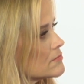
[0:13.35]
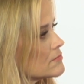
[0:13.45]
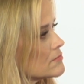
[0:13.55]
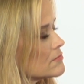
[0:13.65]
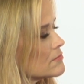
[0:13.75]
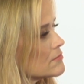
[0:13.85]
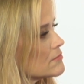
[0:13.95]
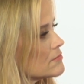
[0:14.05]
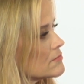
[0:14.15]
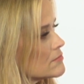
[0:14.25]

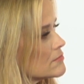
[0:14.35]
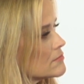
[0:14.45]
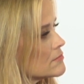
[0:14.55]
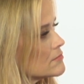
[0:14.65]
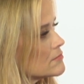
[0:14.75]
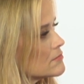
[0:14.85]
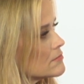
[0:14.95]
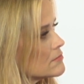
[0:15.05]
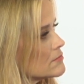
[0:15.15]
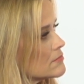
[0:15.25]

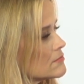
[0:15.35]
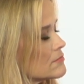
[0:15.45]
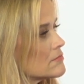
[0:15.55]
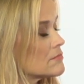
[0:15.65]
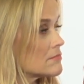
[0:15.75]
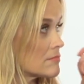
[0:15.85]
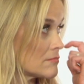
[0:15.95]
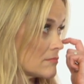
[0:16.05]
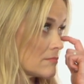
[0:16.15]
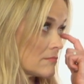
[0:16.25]

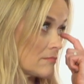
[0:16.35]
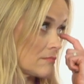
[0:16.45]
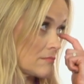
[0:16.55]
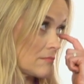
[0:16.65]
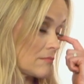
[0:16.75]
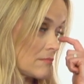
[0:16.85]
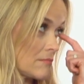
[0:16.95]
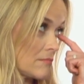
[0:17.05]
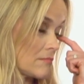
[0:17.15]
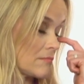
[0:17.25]

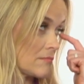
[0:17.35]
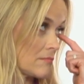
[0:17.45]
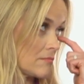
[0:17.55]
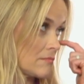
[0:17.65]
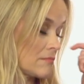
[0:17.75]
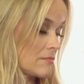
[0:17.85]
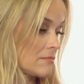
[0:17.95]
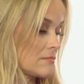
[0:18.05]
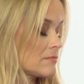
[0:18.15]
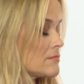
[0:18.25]

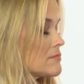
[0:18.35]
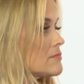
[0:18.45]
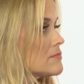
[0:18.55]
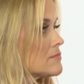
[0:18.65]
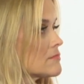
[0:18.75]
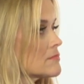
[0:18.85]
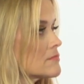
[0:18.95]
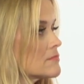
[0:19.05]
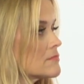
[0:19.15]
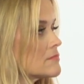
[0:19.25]

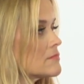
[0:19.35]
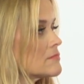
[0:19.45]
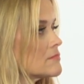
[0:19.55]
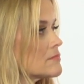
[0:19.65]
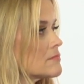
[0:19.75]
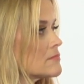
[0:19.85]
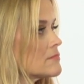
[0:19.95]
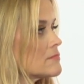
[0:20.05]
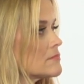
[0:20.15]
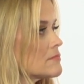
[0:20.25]

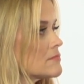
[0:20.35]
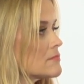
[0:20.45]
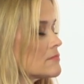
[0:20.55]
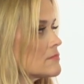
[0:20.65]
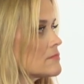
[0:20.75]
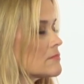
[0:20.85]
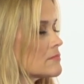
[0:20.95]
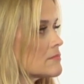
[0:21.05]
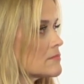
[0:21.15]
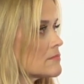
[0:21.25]
(not speaking)